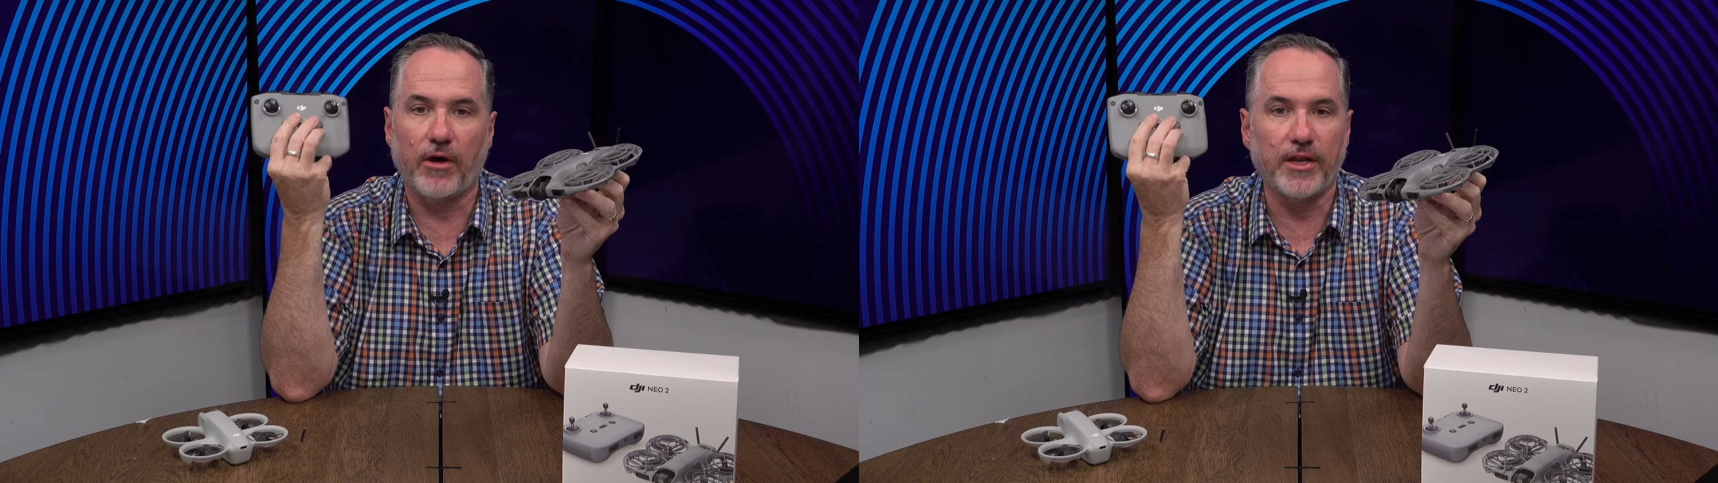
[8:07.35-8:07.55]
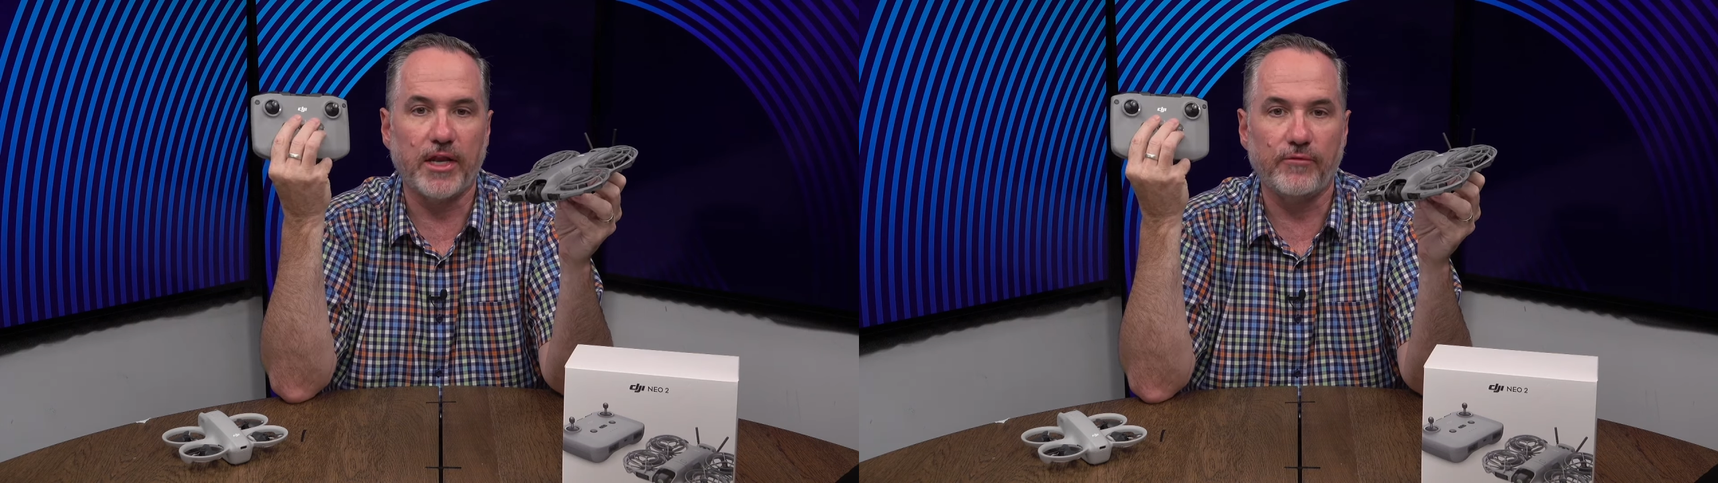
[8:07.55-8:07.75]

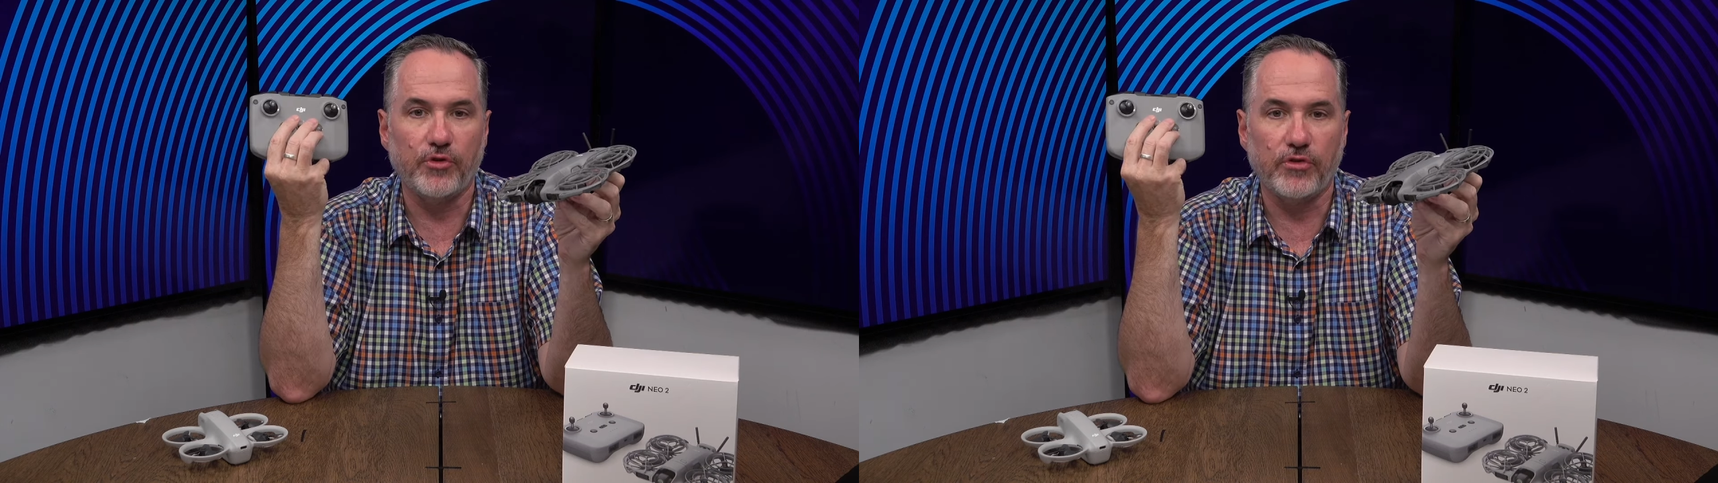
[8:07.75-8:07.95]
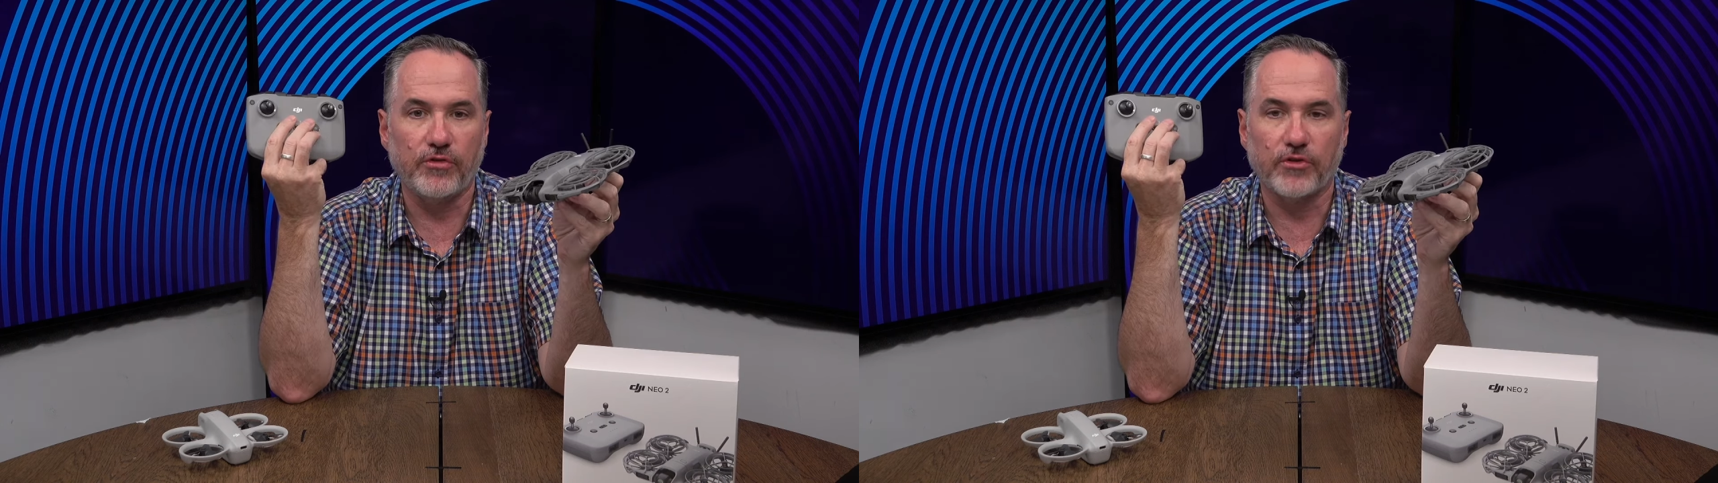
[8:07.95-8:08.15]
I didn't even
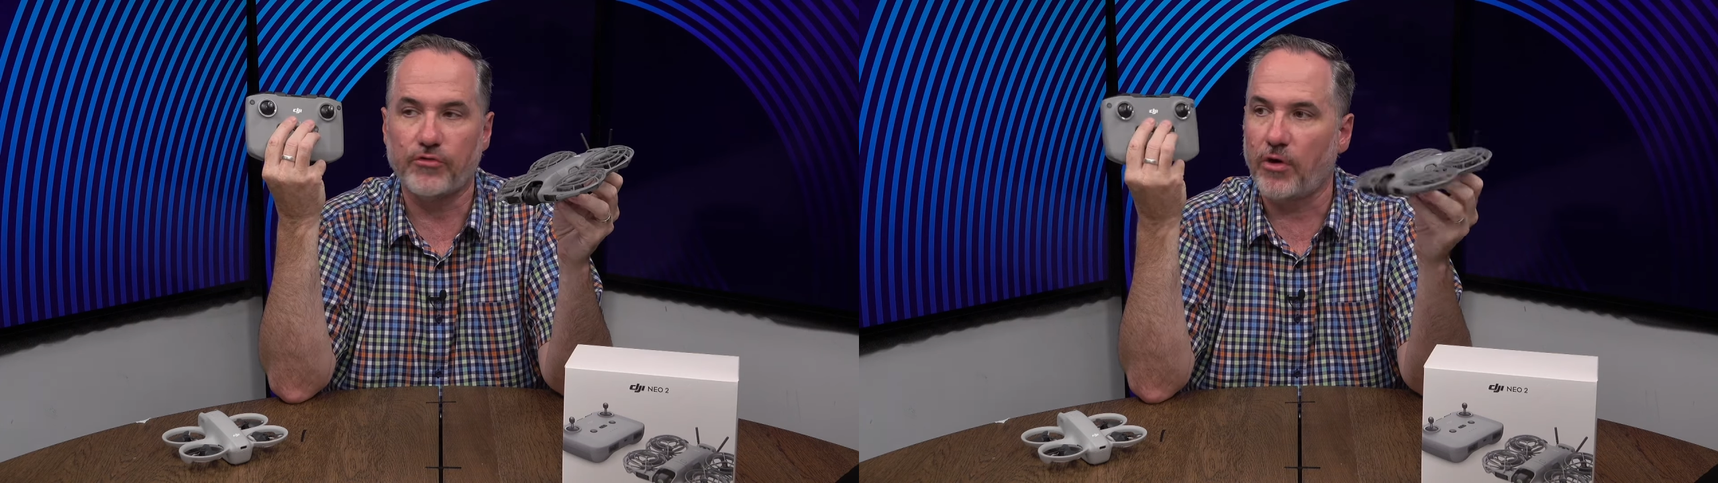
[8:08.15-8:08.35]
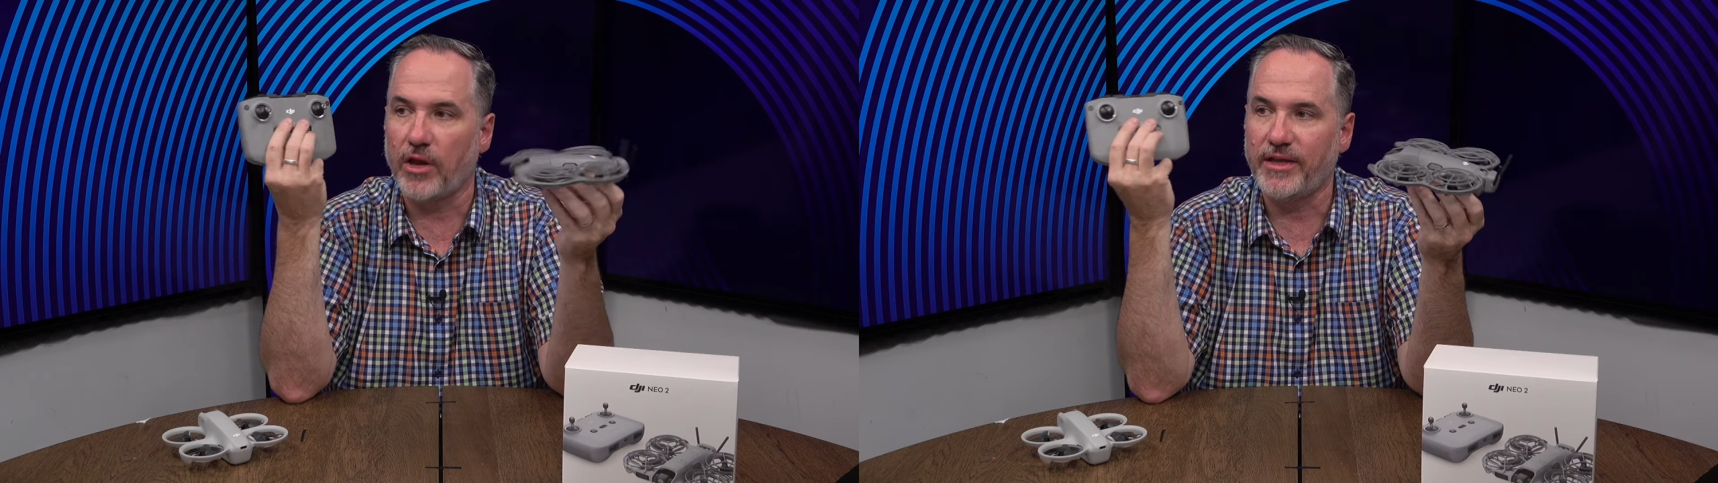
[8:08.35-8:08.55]
use the controller.